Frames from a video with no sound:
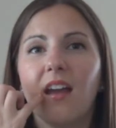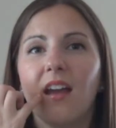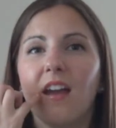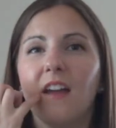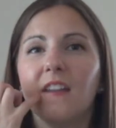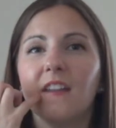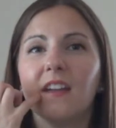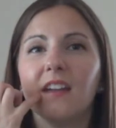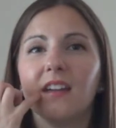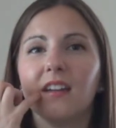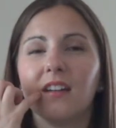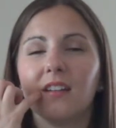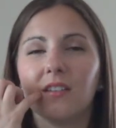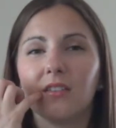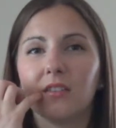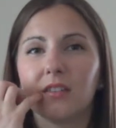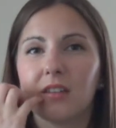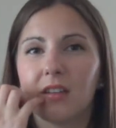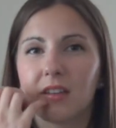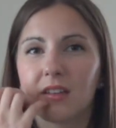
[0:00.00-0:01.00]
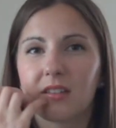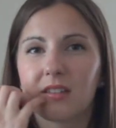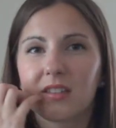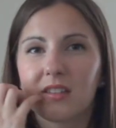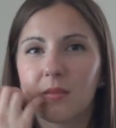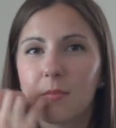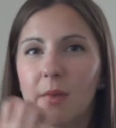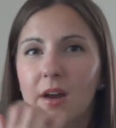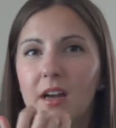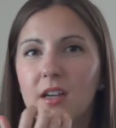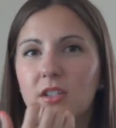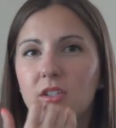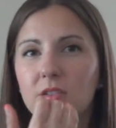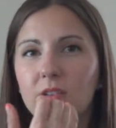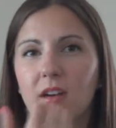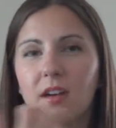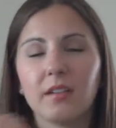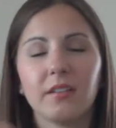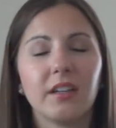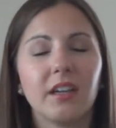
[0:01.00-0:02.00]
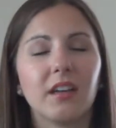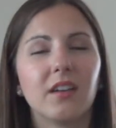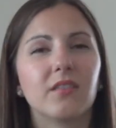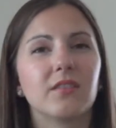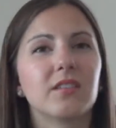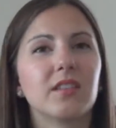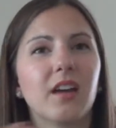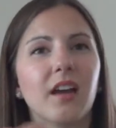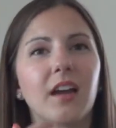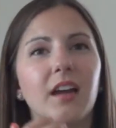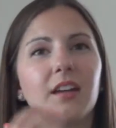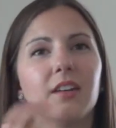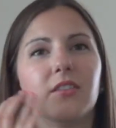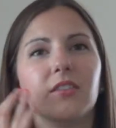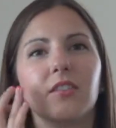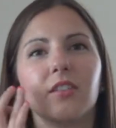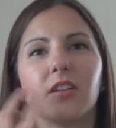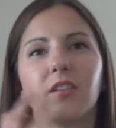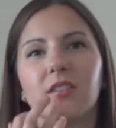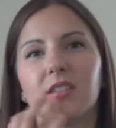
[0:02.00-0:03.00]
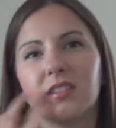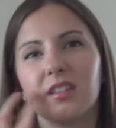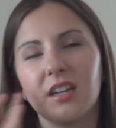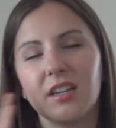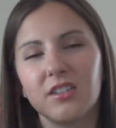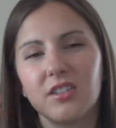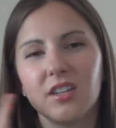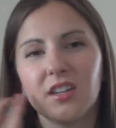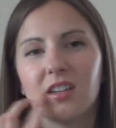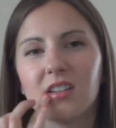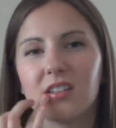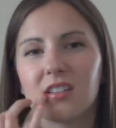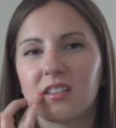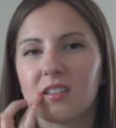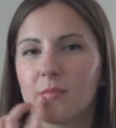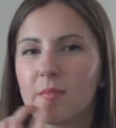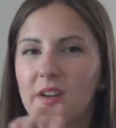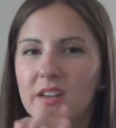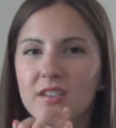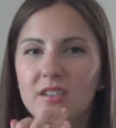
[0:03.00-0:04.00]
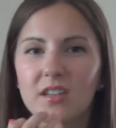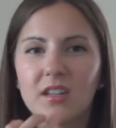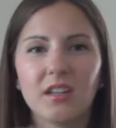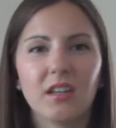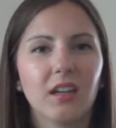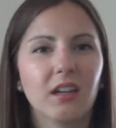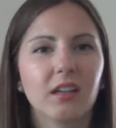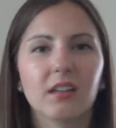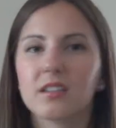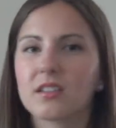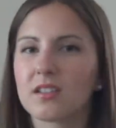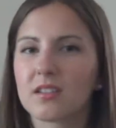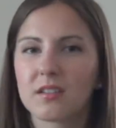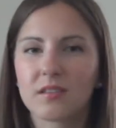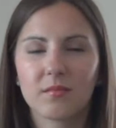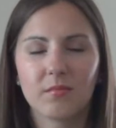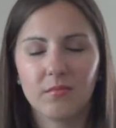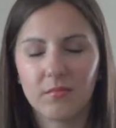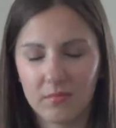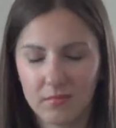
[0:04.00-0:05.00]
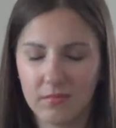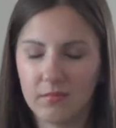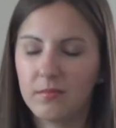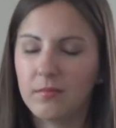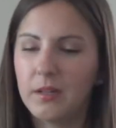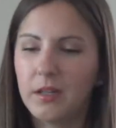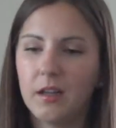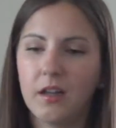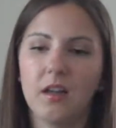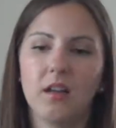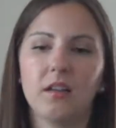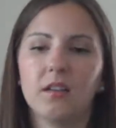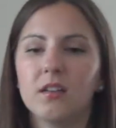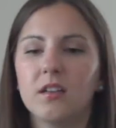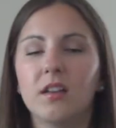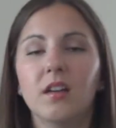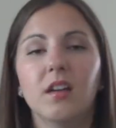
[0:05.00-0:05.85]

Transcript: and then it'll like smudge around the outside, or I'll go and touch it and smudge it, and just, ugh,